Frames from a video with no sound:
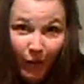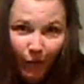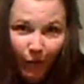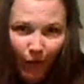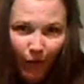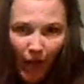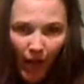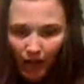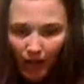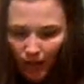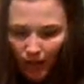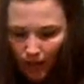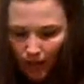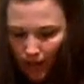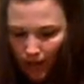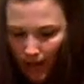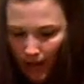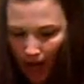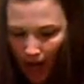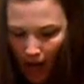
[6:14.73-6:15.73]
some little
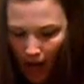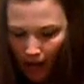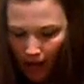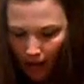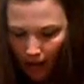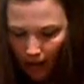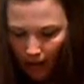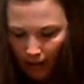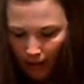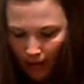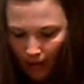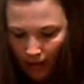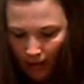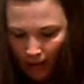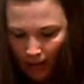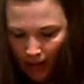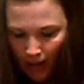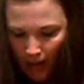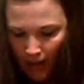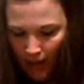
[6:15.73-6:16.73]
fancy
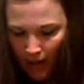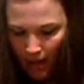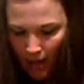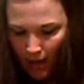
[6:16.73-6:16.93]
snacks